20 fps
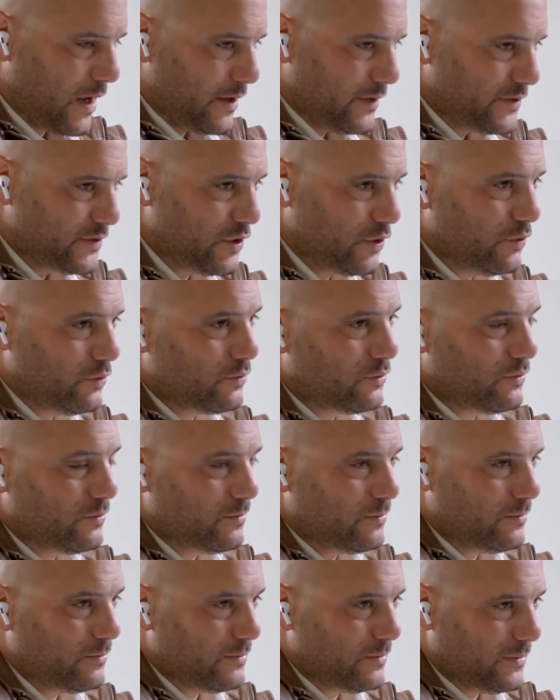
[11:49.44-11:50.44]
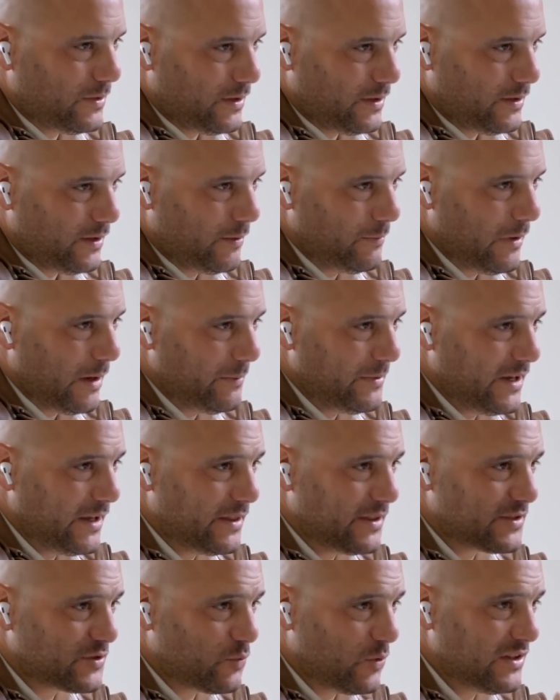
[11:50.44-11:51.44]
So I'm taking
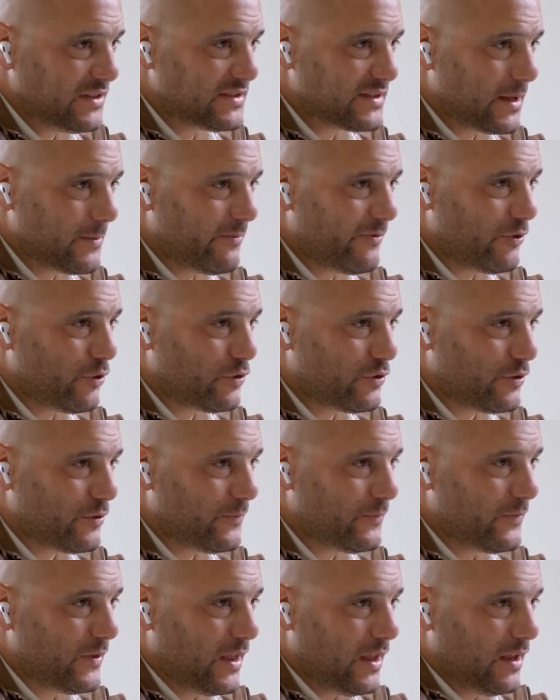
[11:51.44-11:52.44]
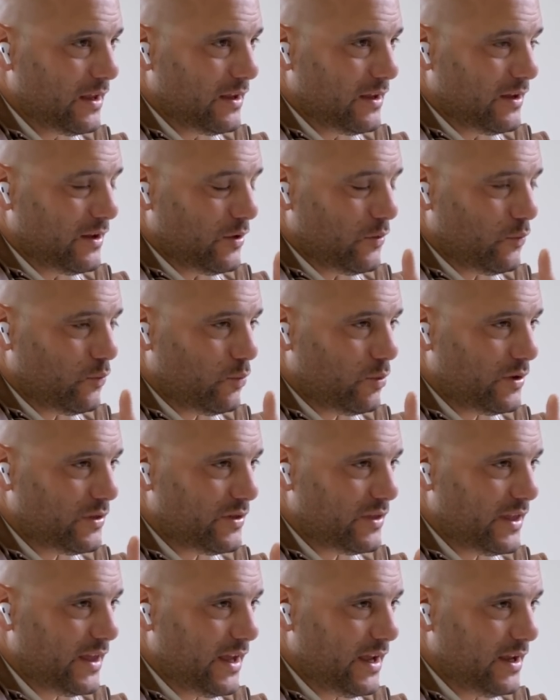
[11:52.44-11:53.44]
this one step further. When
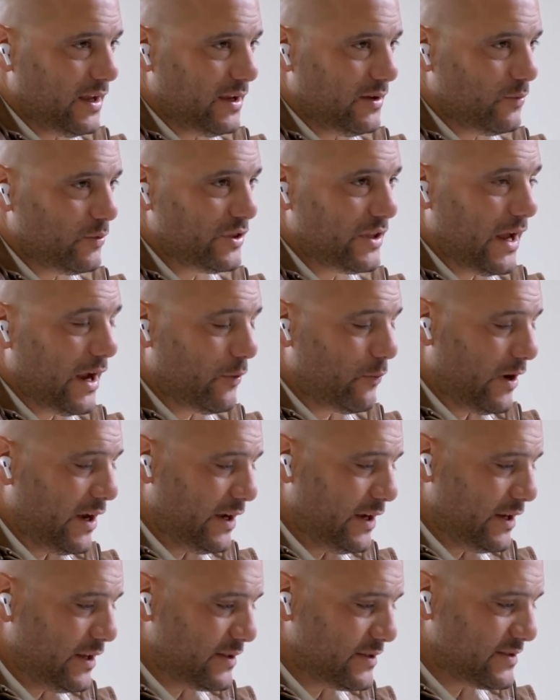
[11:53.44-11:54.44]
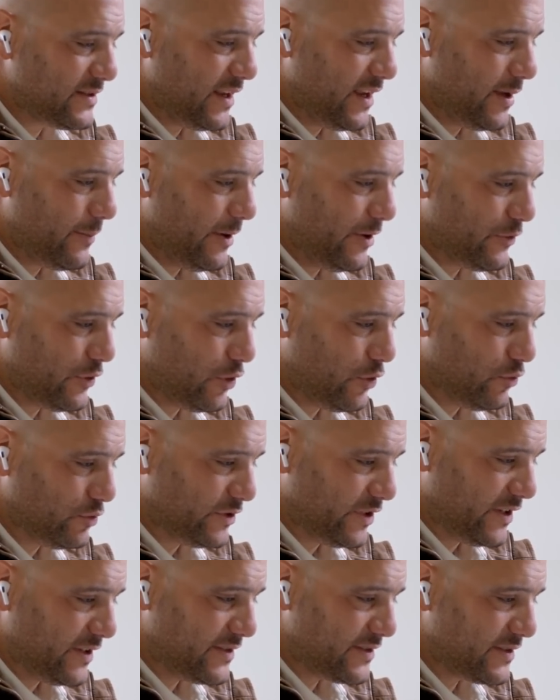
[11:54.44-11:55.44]
the Iranians say about the
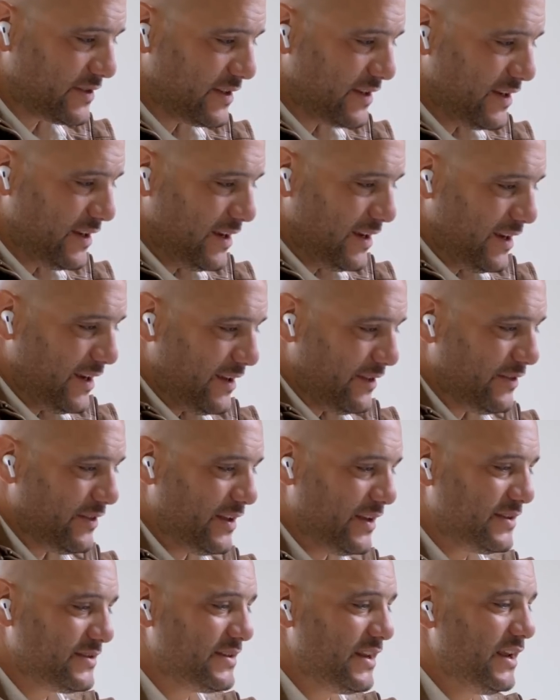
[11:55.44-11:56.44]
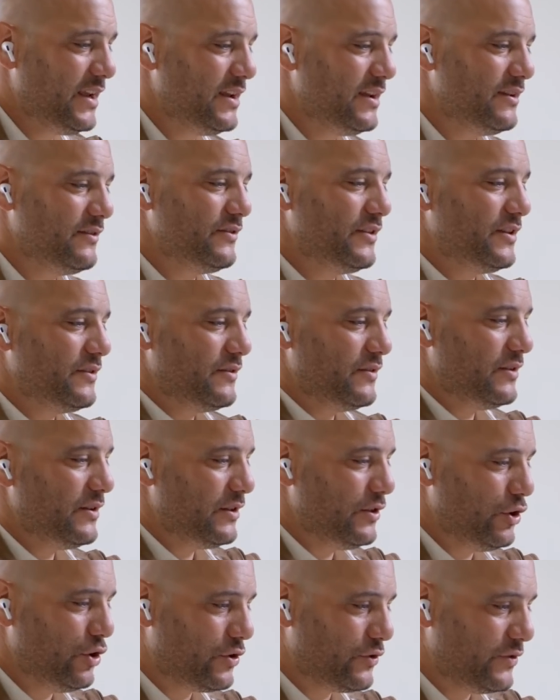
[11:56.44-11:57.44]
Houthis, they say that,
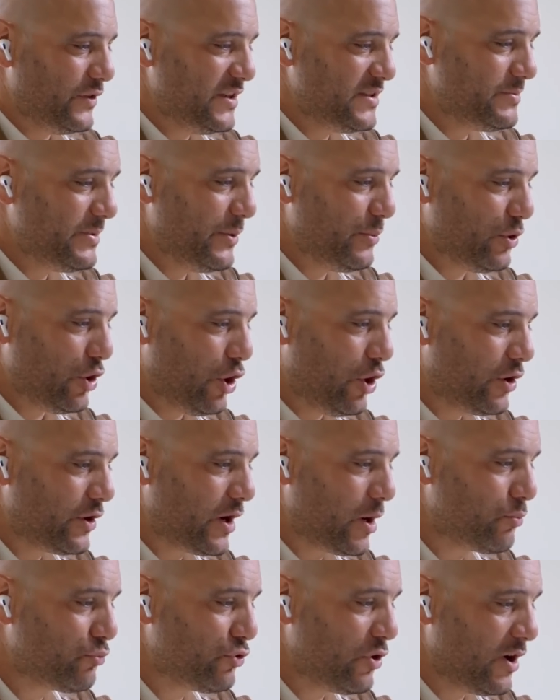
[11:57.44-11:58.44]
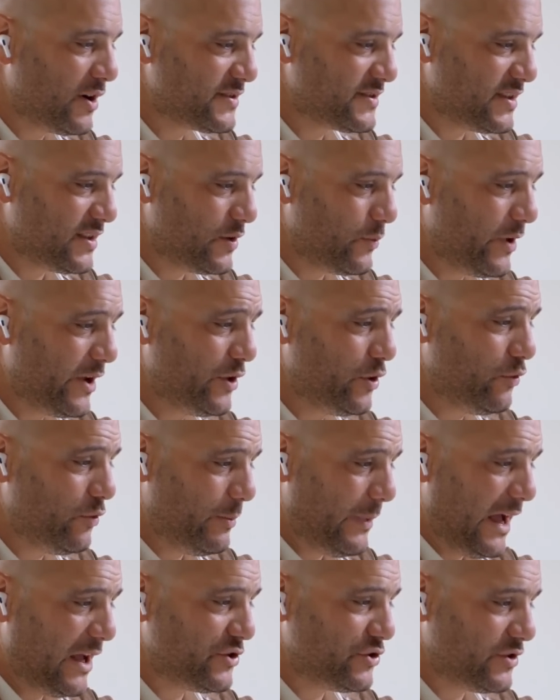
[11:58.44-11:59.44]
look, these people aren't a proxy in the way you
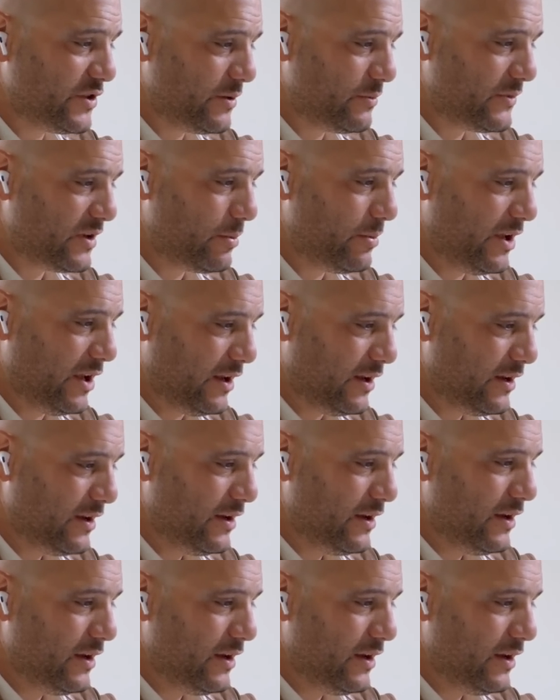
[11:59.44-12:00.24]
imagine them to be.